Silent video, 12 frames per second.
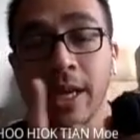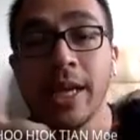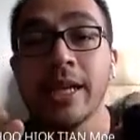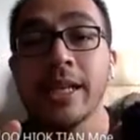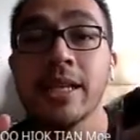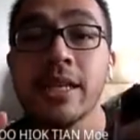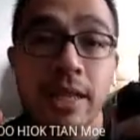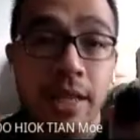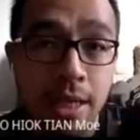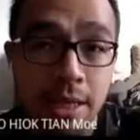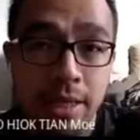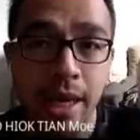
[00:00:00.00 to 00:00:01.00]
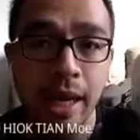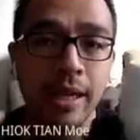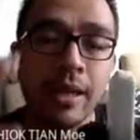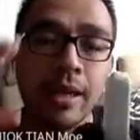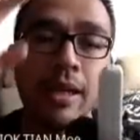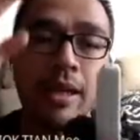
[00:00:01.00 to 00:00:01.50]
It is just that
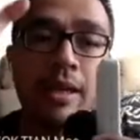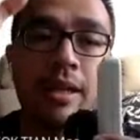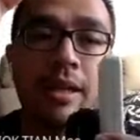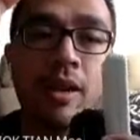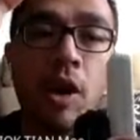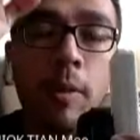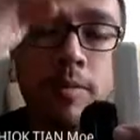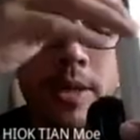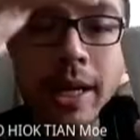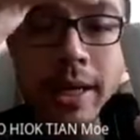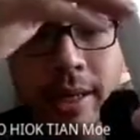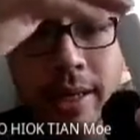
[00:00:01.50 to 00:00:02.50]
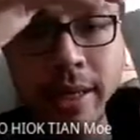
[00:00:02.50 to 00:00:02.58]
the object that is